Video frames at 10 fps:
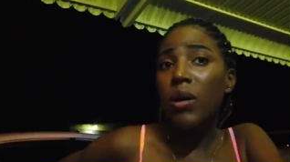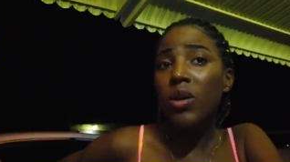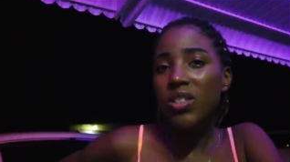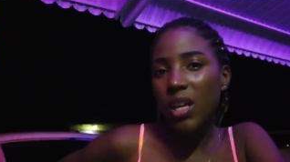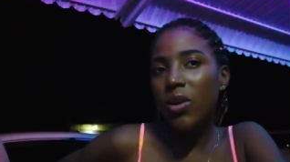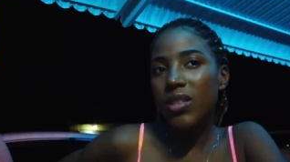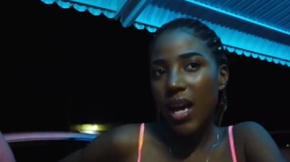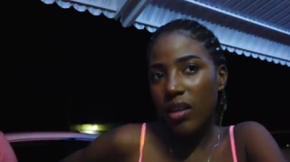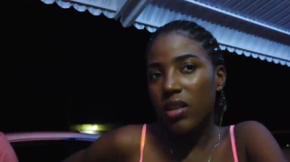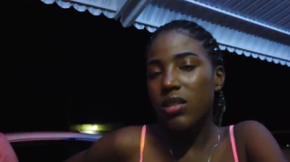But it was it was
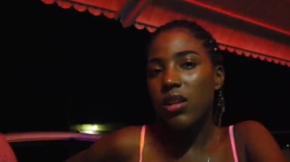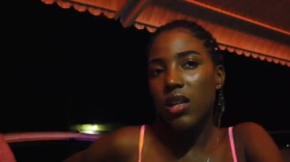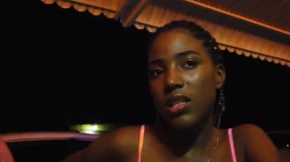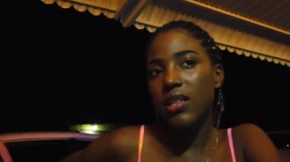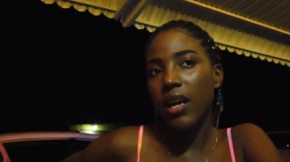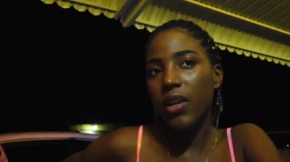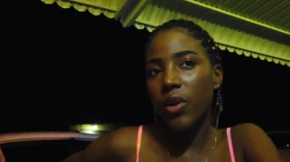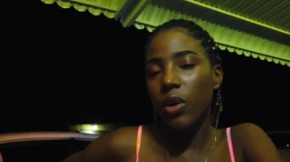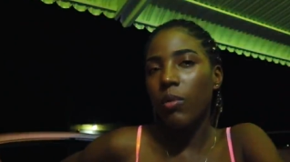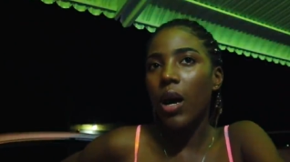kind of on the salty side
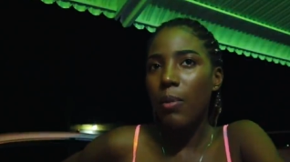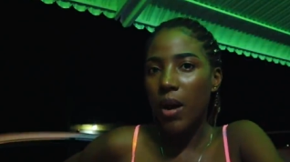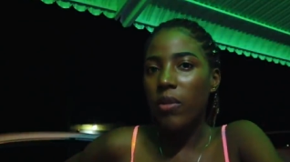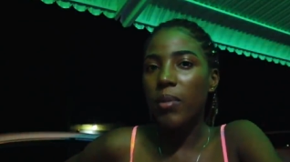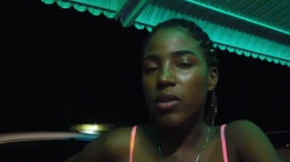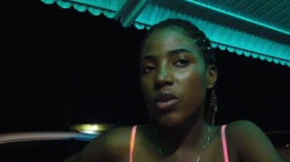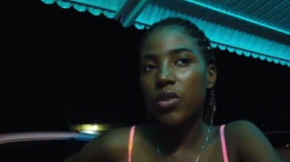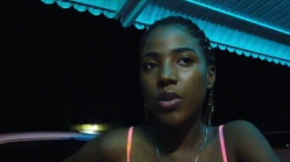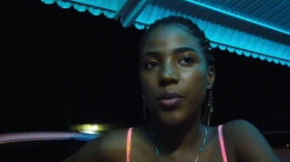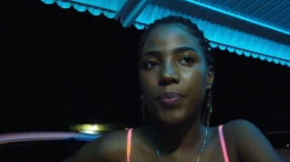though. But apart from that, it
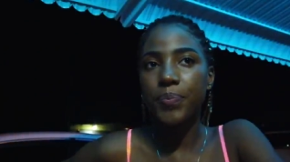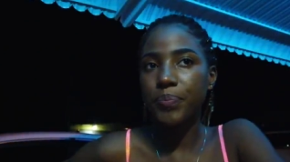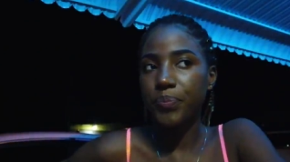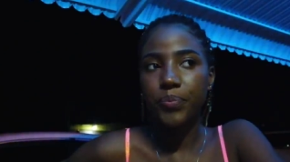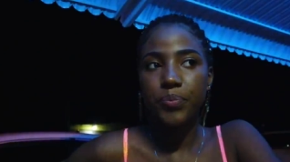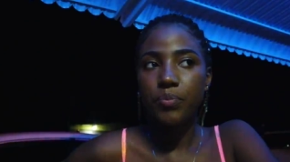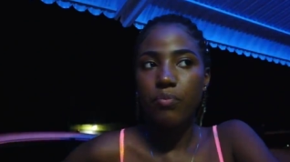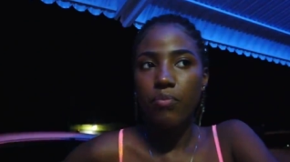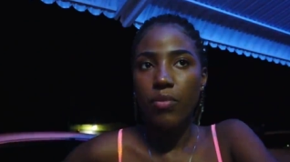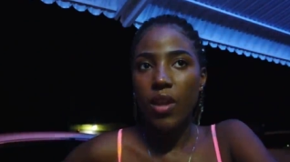was good.
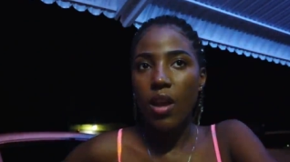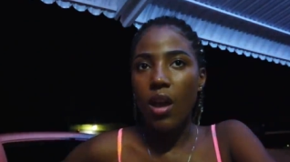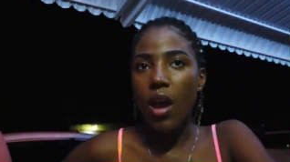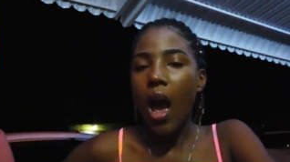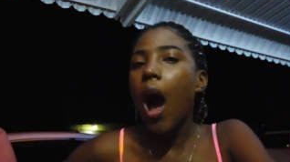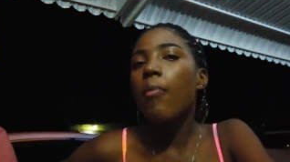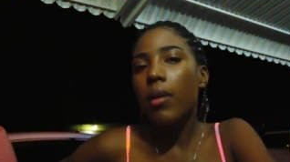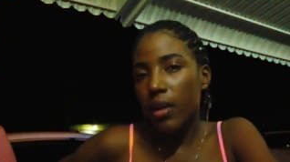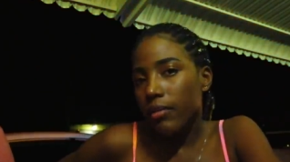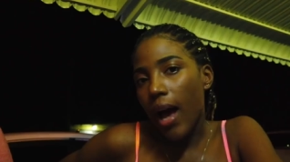
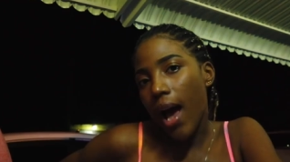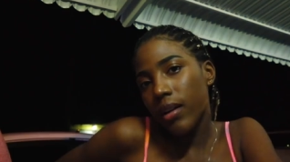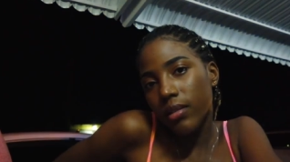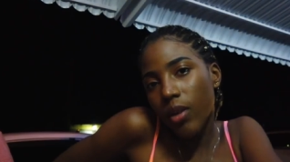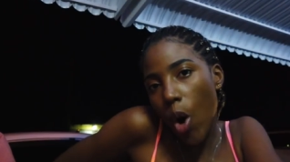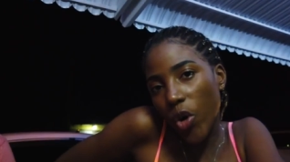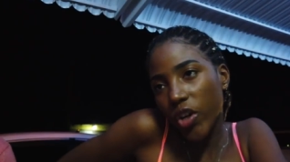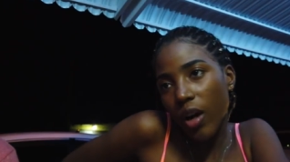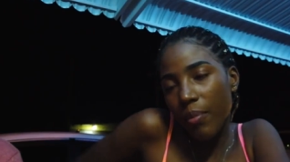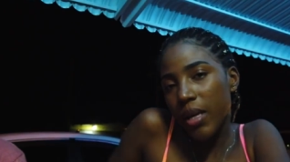And the
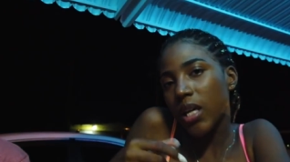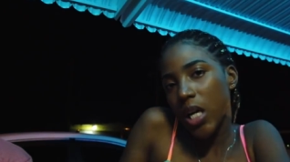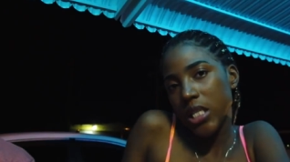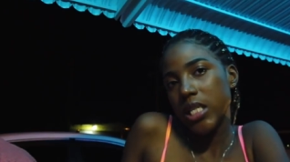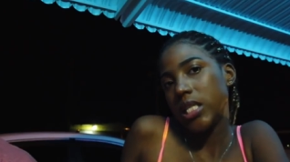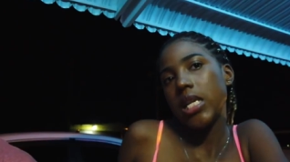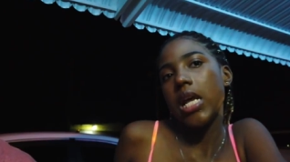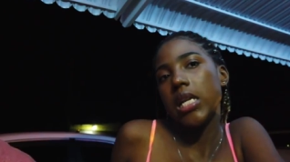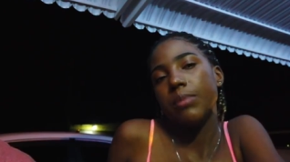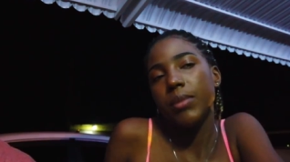okra not being
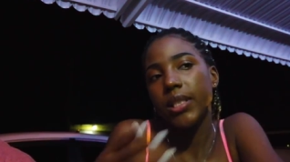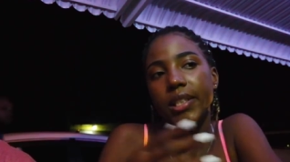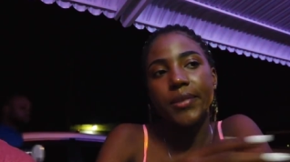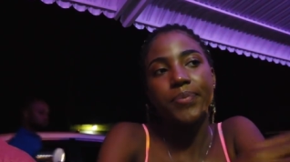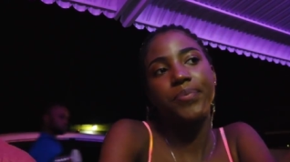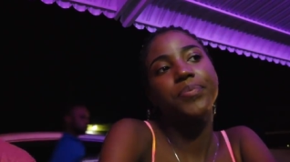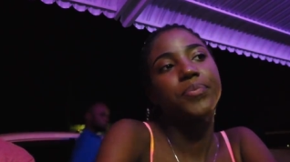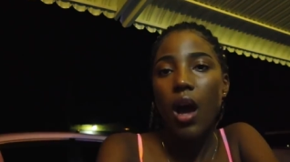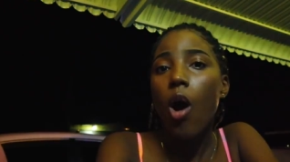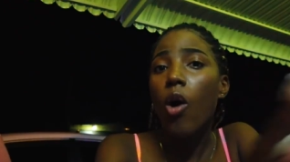consistent. Yeah. On the
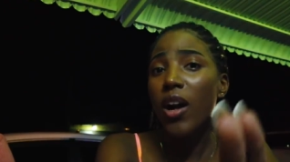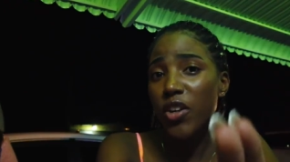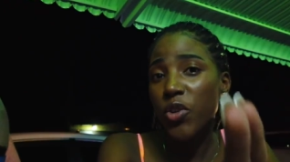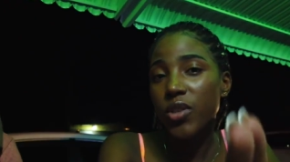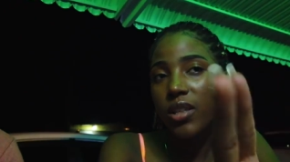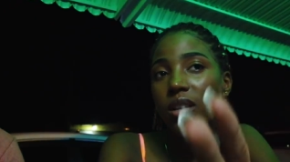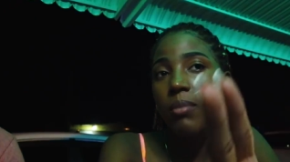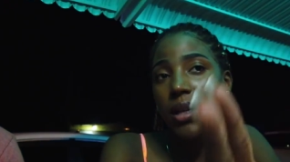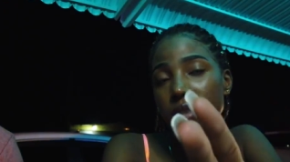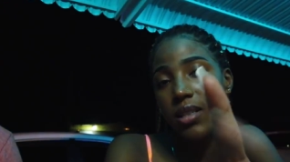roti,
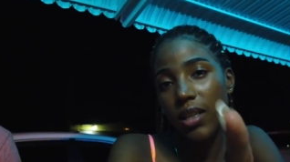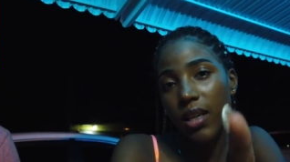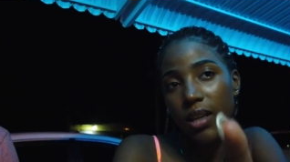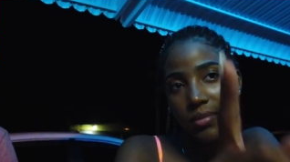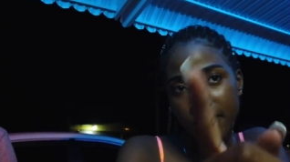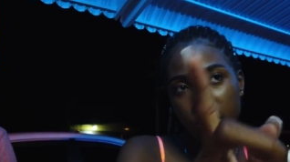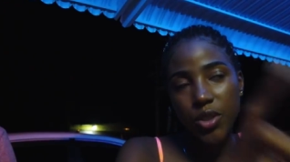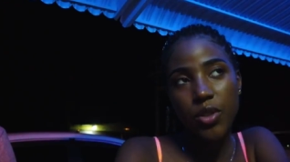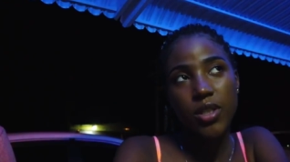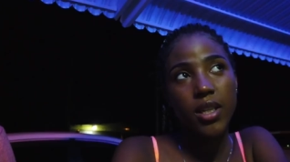but
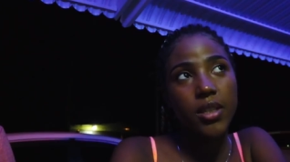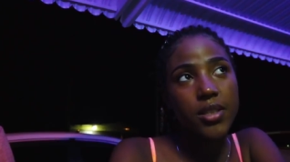it